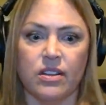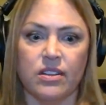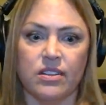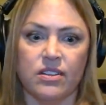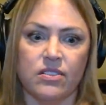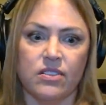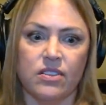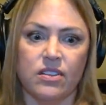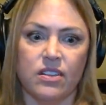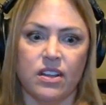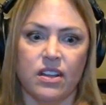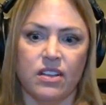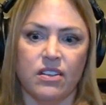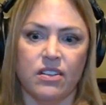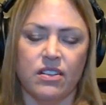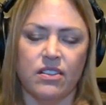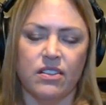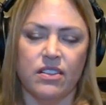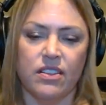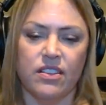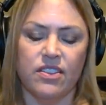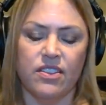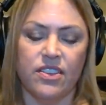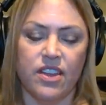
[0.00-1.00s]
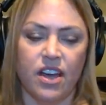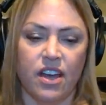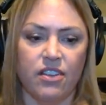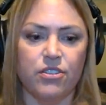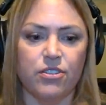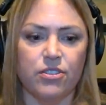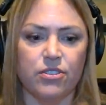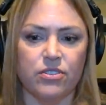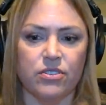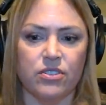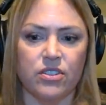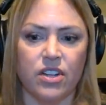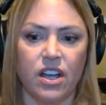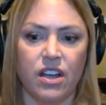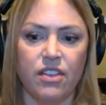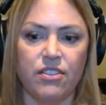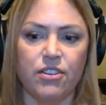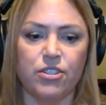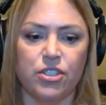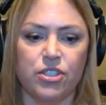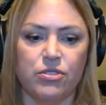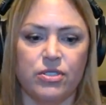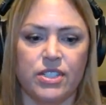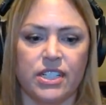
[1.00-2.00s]
Uh, the other
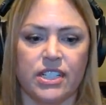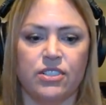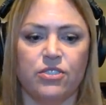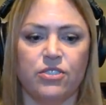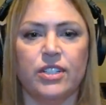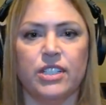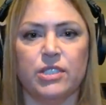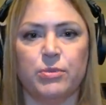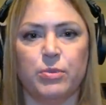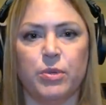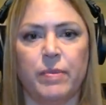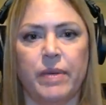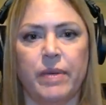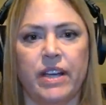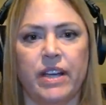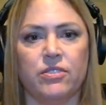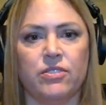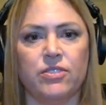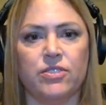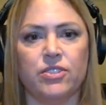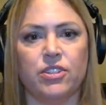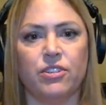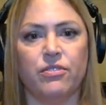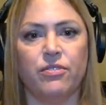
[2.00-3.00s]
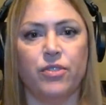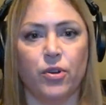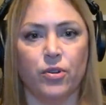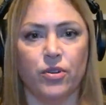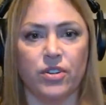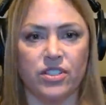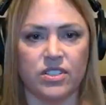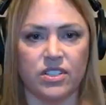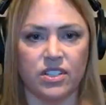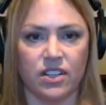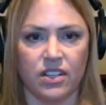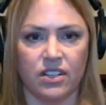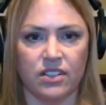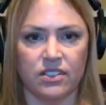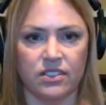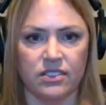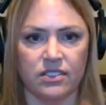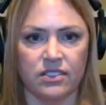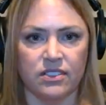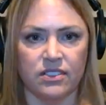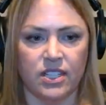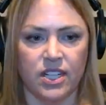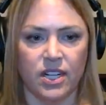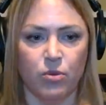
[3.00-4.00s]
other two technical expert panels are focused
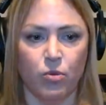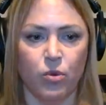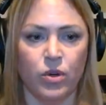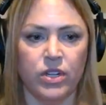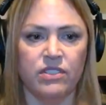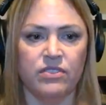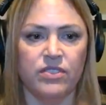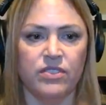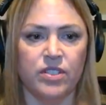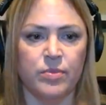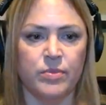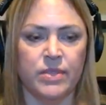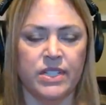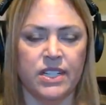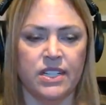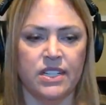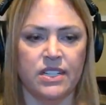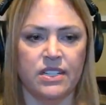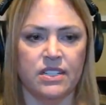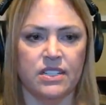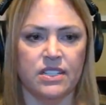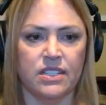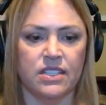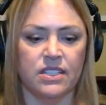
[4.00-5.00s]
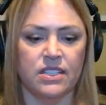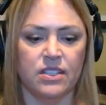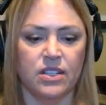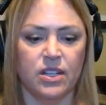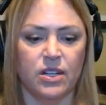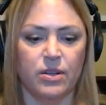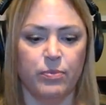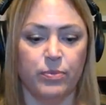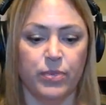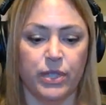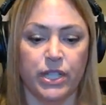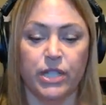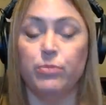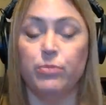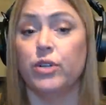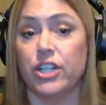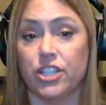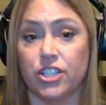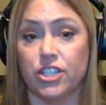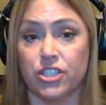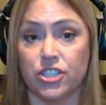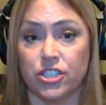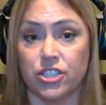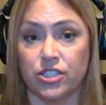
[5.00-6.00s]
on. Uh, one of them is blood
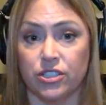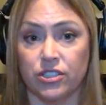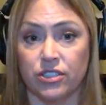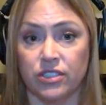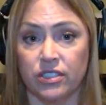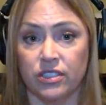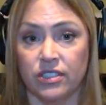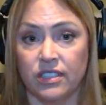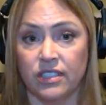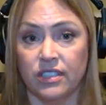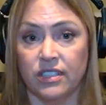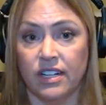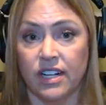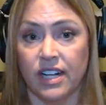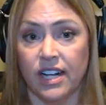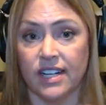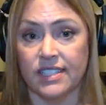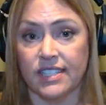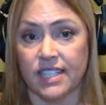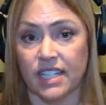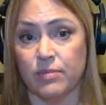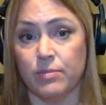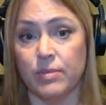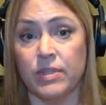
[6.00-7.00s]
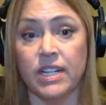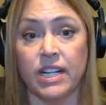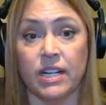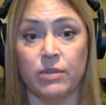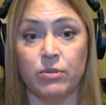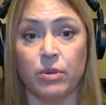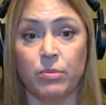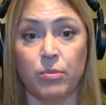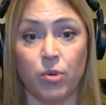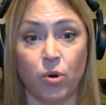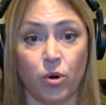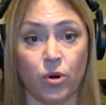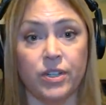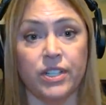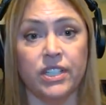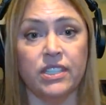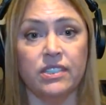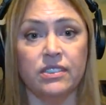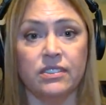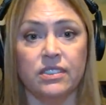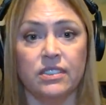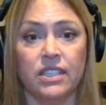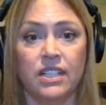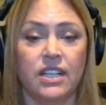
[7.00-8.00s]
pressure assessment and
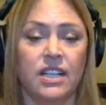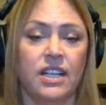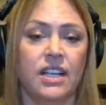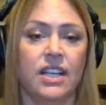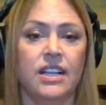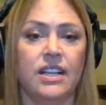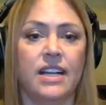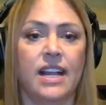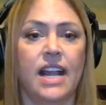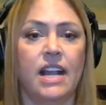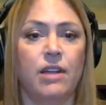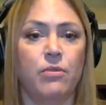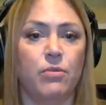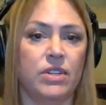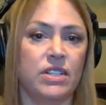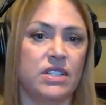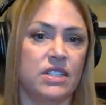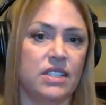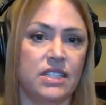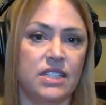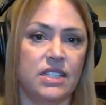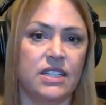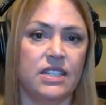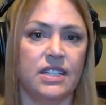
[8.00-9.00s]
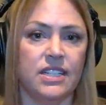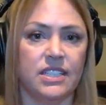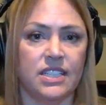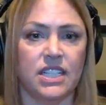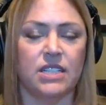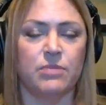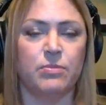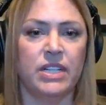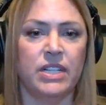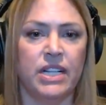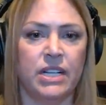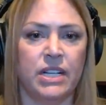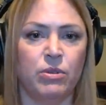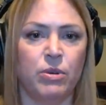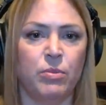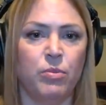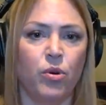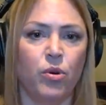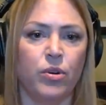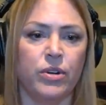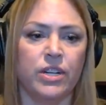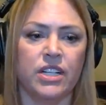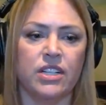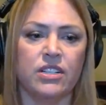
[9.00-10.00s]
reporting, and A1C assessment and
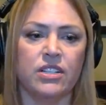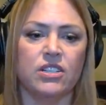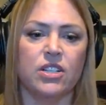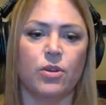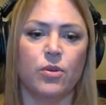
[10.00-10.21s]
reporting.